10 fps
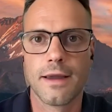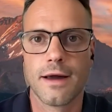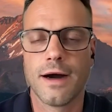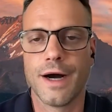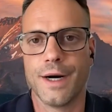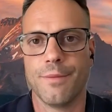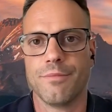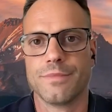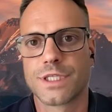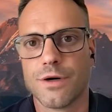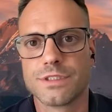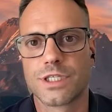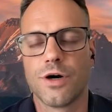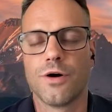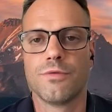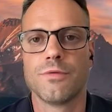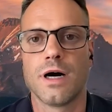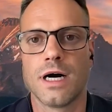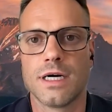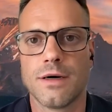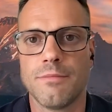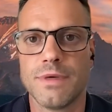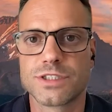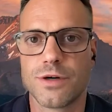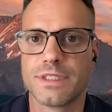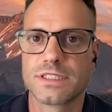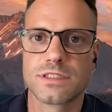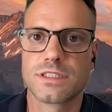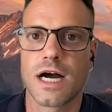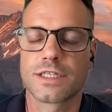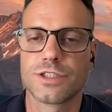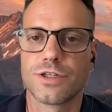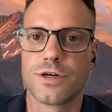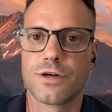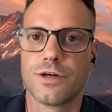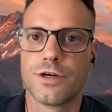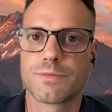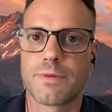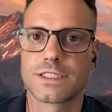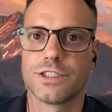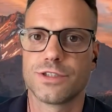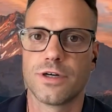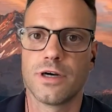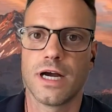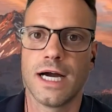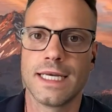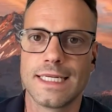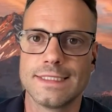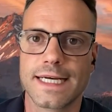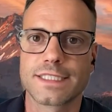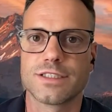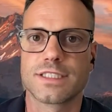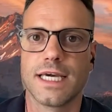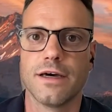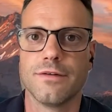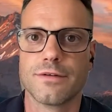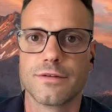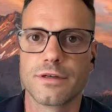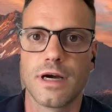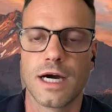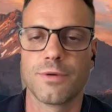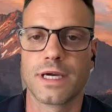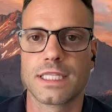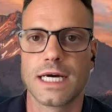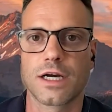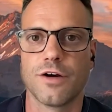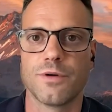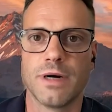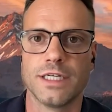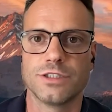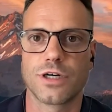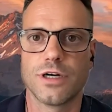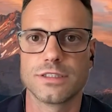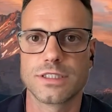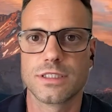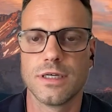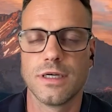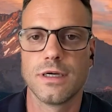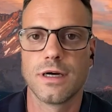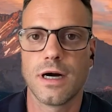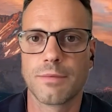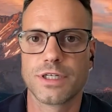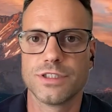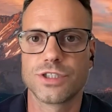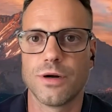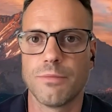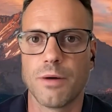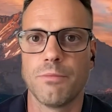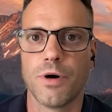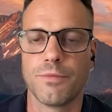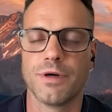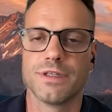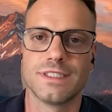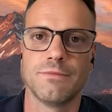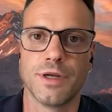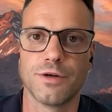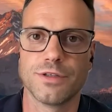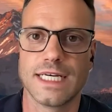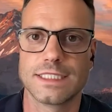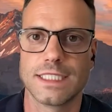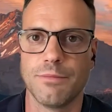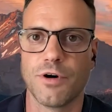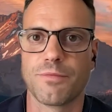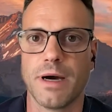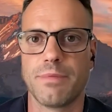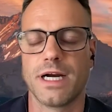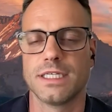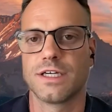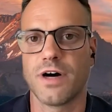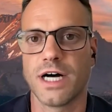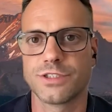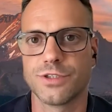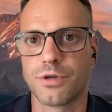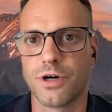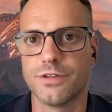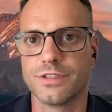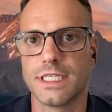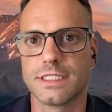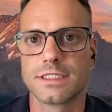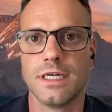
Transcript: um, so and so, uh, Mister and Missus Doctor, nurse practitioner, I need a DEXA scan. How do we get that covered by insurance? I'm concerned about bone mineral density. Both my parents have osteoporosis.